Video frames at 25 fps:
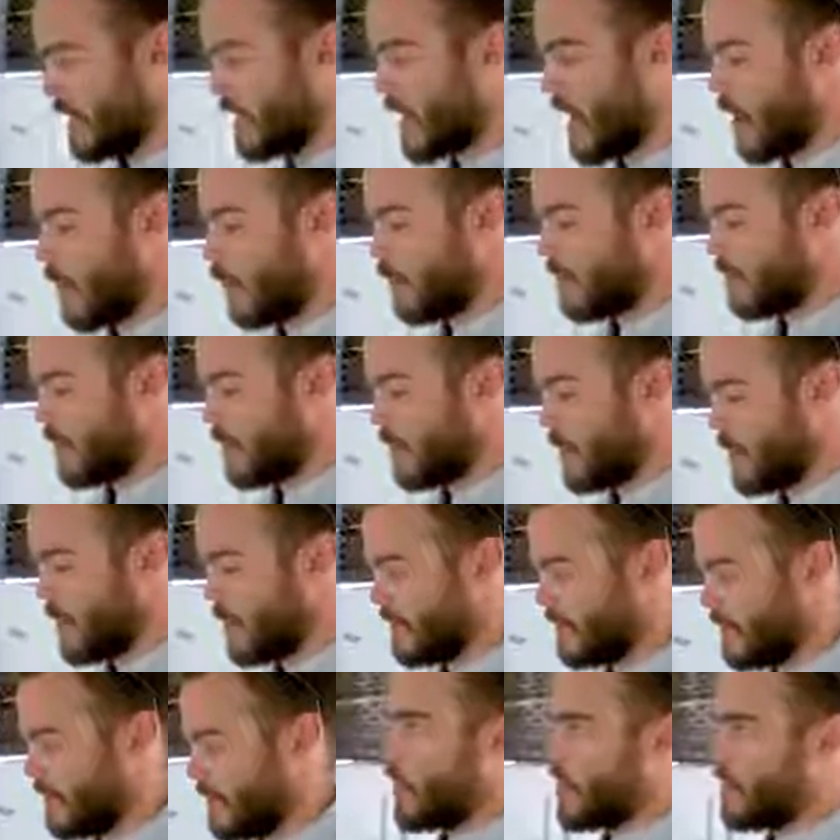leak out from
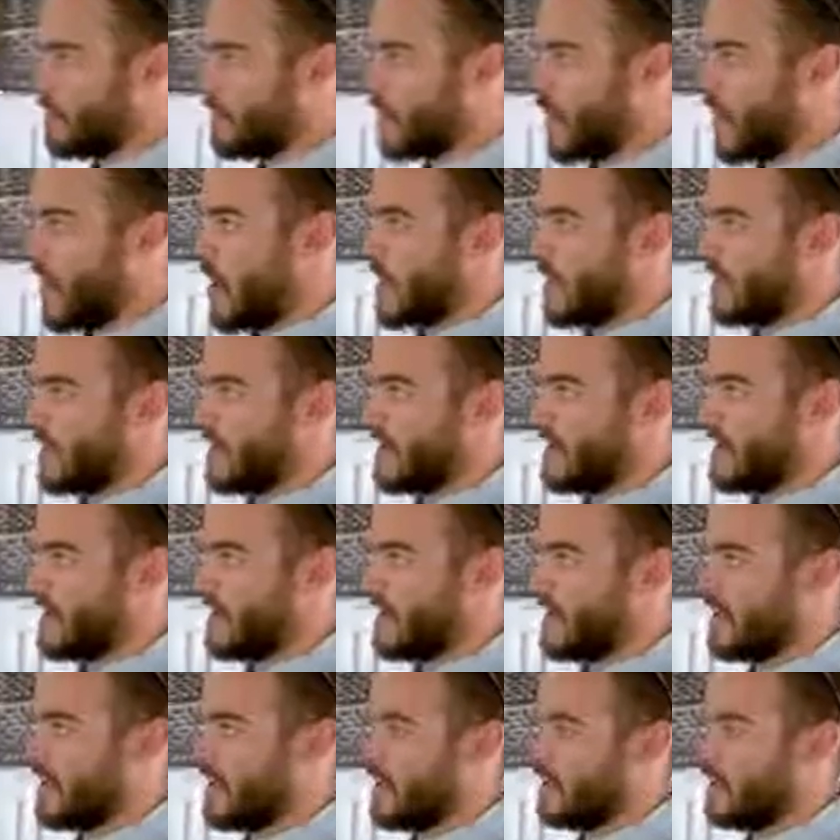it. We bought
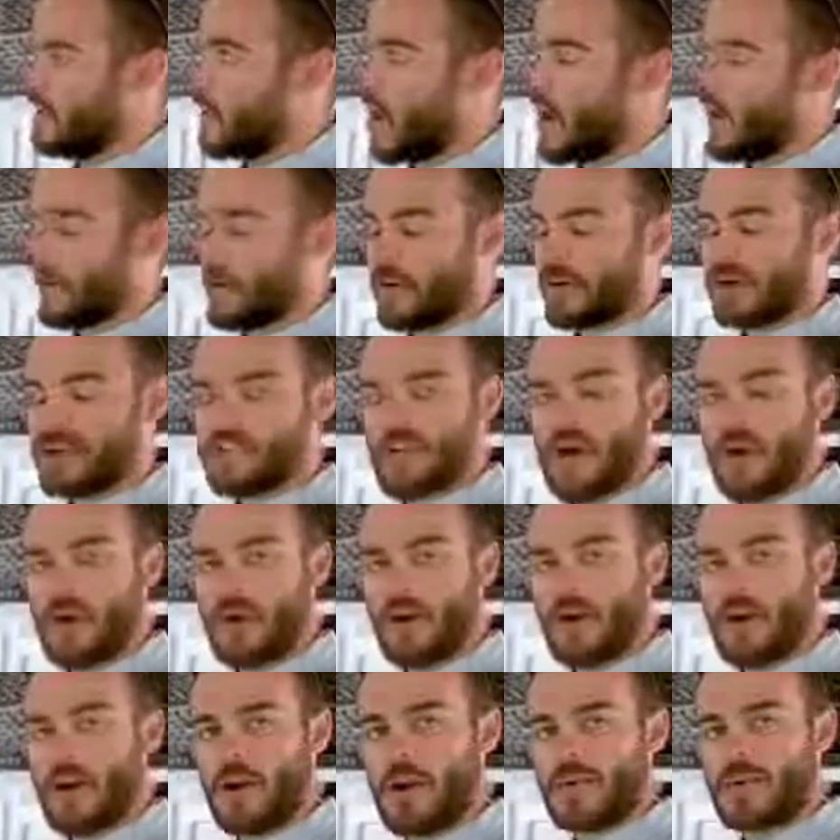a, a longer
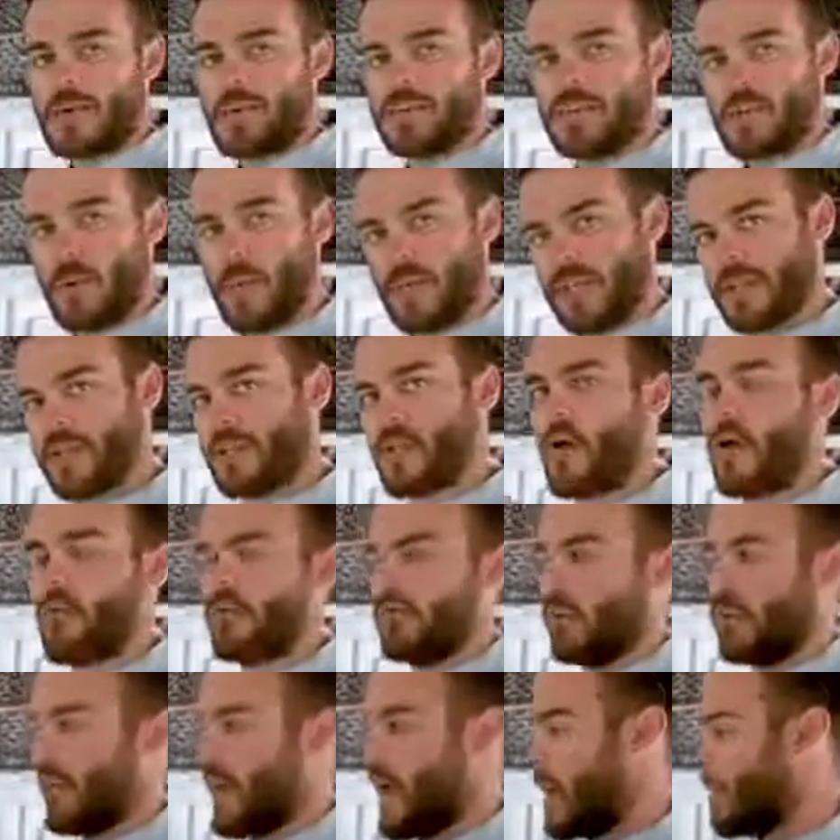shower curtain so we could
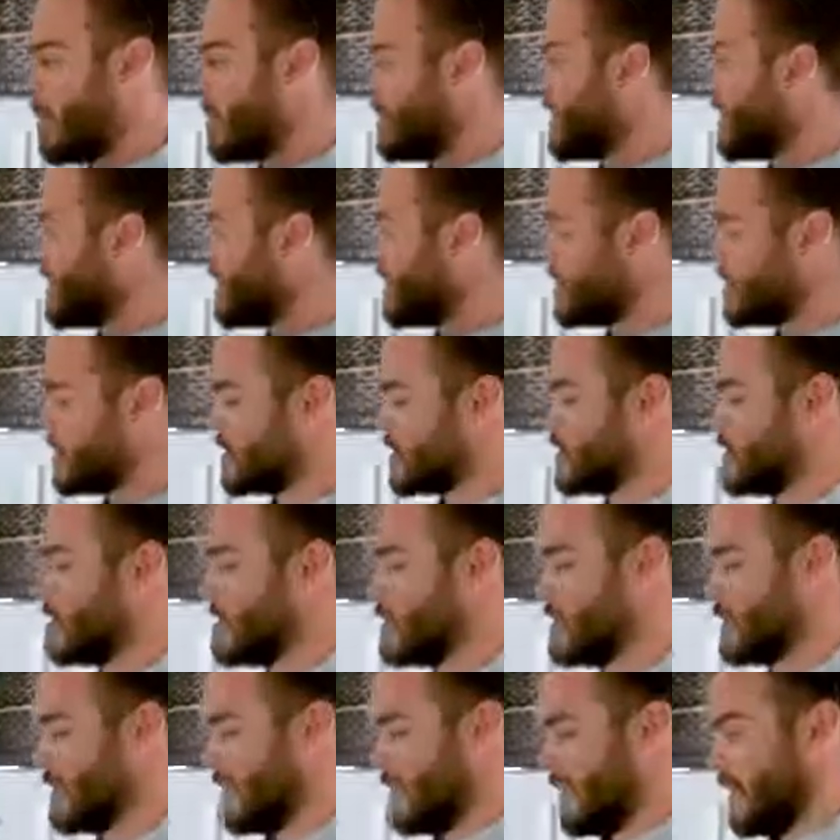overlap the edges.
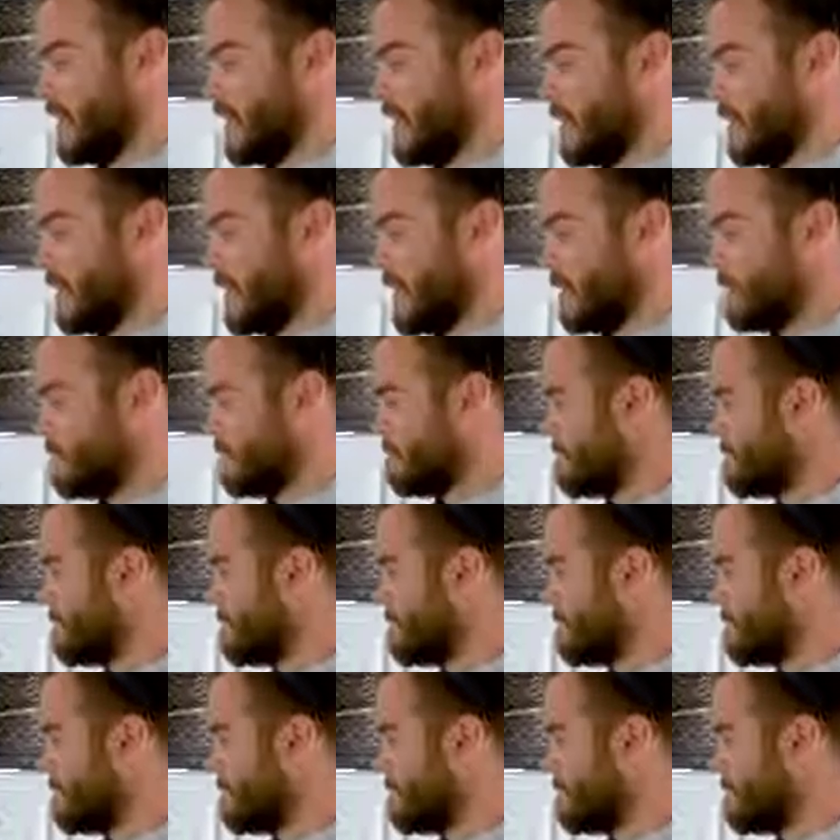Yeah, so it's extra um,